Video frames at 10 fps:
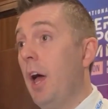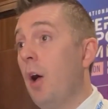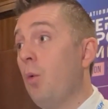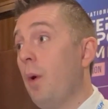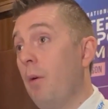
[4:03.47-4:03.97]

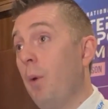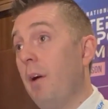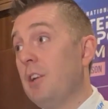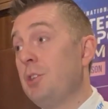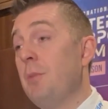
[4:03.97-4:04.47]
We're
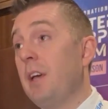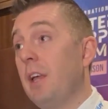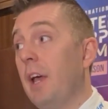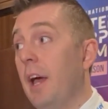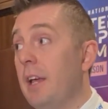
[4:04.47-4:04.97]
actually
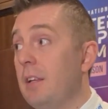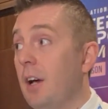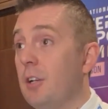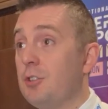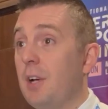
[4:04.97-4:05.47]
making
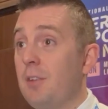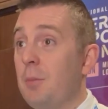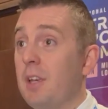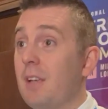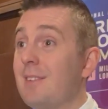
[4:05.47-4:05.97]
it trying to
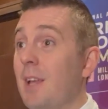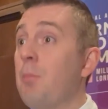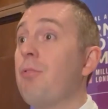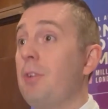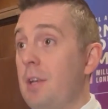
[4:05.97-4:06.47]
make it a
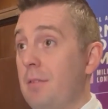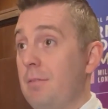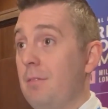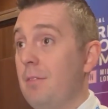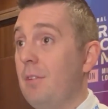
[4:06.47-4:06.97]
step-free
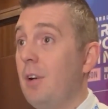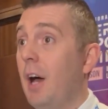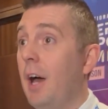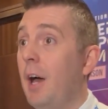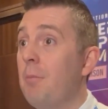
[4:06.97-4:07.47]

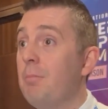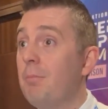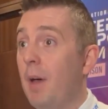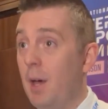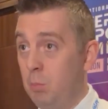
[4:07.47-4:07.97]

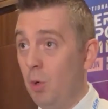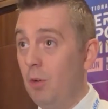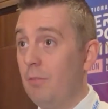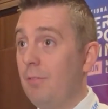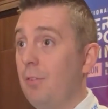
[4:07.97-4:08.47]

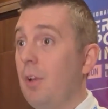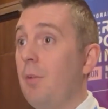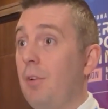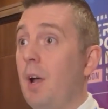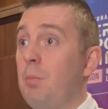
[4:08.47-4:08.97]
airport
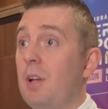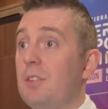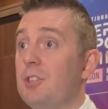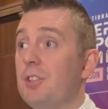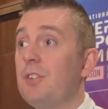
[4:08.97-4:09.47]
for our
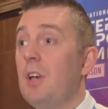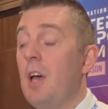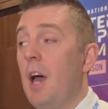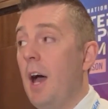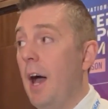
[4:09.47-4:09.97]
passengers.
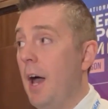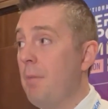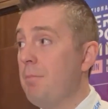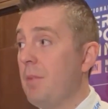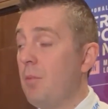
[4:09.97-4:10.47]

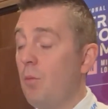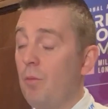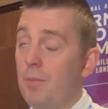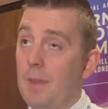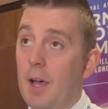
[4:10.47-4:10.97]

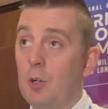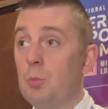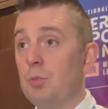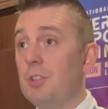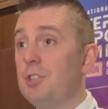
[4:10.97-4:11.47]
That
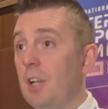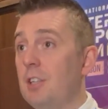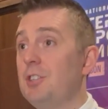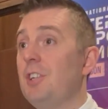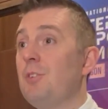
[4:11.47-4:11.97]
comes with its
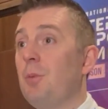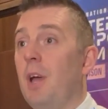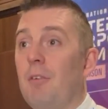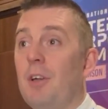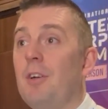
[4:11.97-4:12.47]
challenges. We
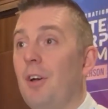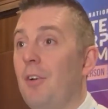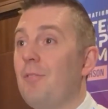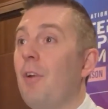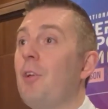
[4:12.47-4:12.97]
are
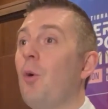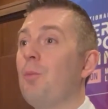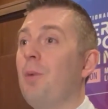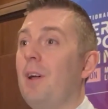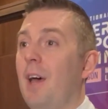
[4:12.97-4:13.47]
a very old
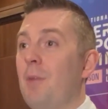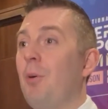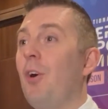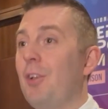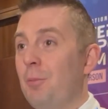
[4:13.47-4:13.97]

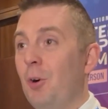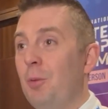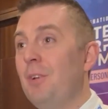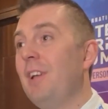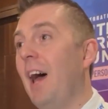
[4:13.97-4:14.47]
airport at the moment.